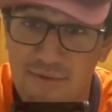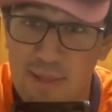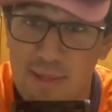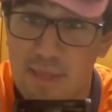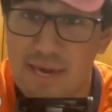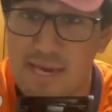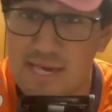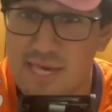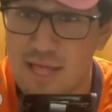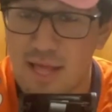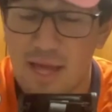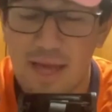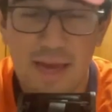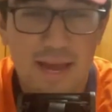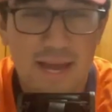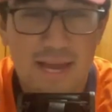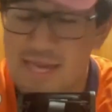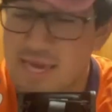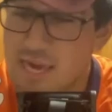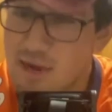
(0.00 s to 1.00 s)
released
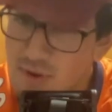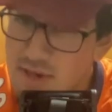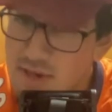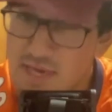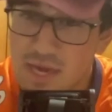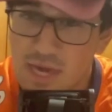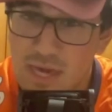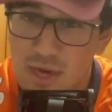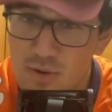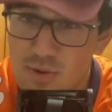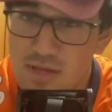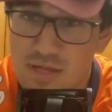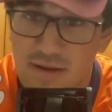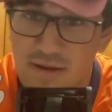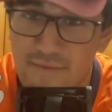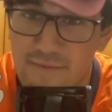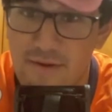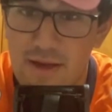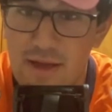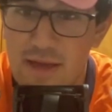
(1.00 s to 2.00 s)
because he was accused
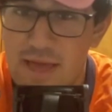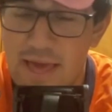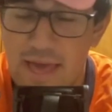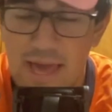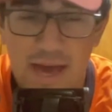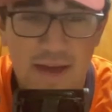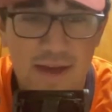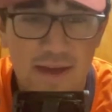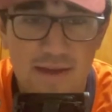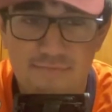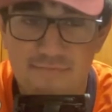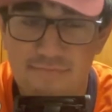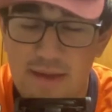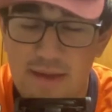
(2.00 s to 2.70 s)
of uh,